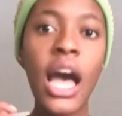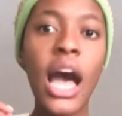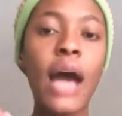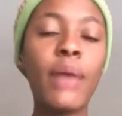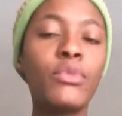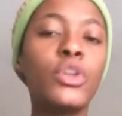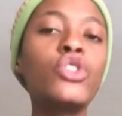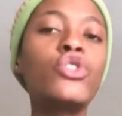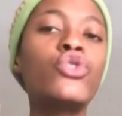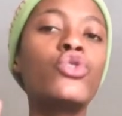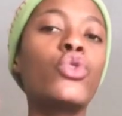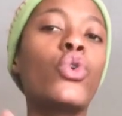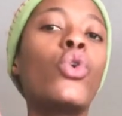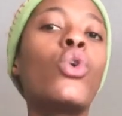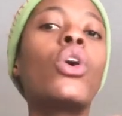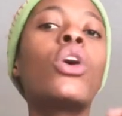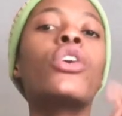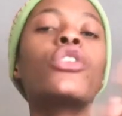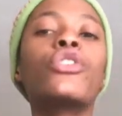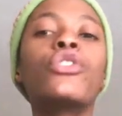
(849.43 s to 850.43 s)
I'm not
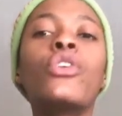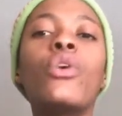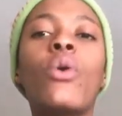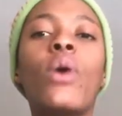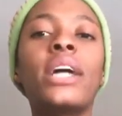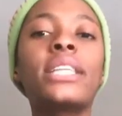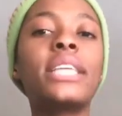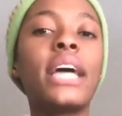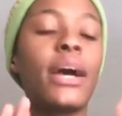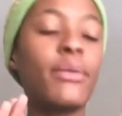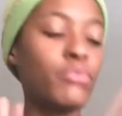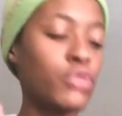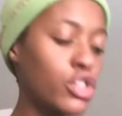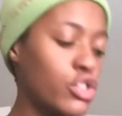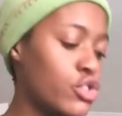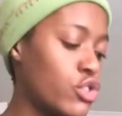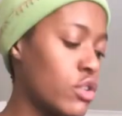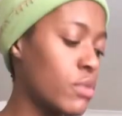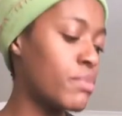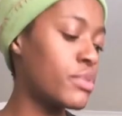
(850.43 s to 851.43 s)
sure. You know what? I'm
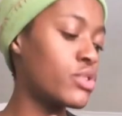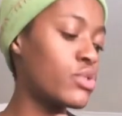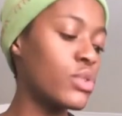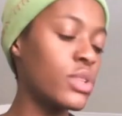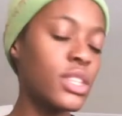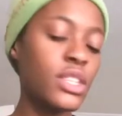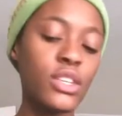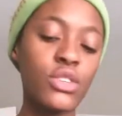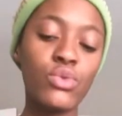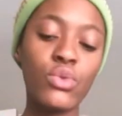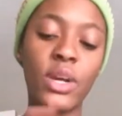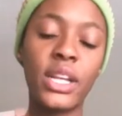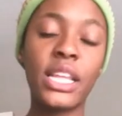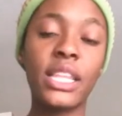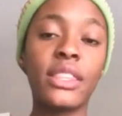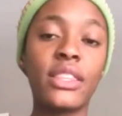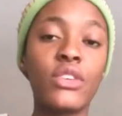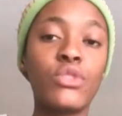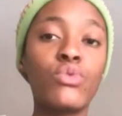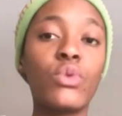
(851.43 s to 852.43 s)
not sure between this one
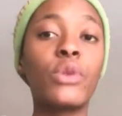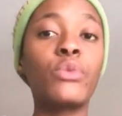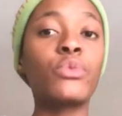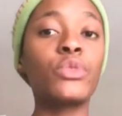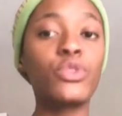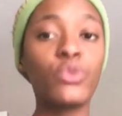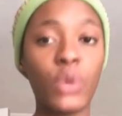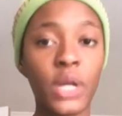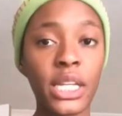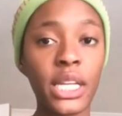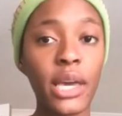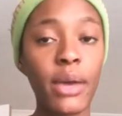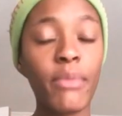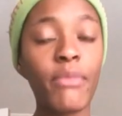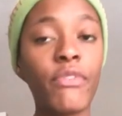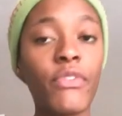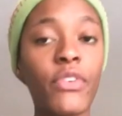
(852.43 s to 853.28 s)
and this one which one came